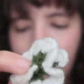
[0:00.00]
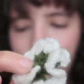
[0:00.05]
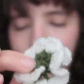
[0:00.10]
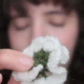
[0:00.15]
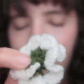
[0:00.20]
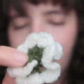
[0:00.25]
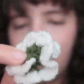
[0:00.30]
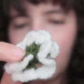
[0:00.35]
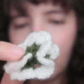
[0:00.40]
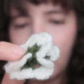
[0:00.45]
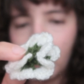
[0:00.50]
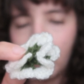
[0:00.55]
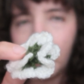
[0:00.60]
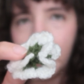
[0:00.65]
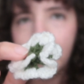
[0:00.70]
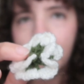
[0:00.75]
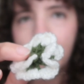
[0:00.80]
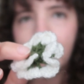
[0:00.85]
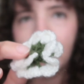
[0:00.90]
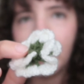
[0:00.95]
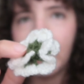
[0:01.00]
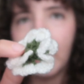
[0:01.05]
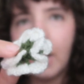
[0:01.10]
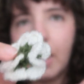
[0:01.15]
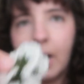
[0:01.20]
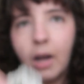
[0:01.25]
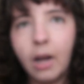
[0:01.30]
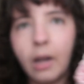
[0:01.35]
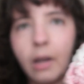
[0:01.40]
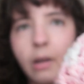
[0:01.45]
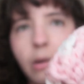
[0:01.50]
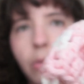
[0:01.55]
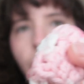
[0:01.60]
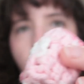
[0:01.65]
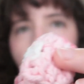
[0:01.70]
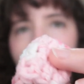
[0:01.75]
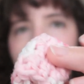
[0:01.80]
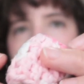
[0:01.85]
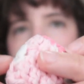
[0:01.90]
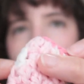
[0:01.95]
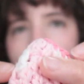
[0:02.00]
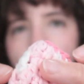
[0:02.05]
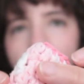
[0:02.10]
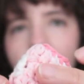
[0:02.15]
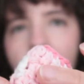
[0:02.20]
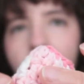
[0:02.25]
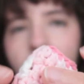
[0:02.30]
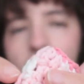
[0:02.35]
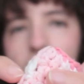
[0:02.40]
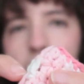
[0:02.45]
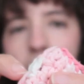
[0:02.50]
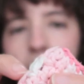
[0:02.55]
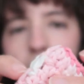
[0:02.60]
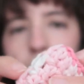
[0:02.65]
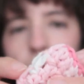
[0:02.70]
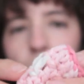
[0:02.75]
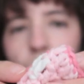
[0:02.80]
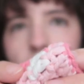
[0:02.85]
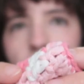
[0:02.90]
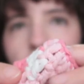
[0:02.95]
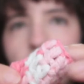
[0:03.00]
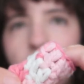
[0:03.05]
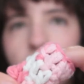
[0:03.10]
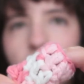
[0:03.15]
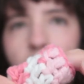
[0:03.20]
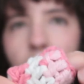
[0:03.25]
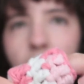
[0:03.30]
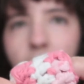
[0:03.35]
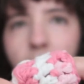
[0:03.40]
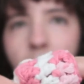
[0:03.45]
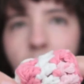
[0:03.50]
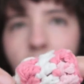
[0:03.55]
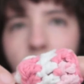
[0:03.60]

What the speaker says: So yeah, when I made this, I made it with the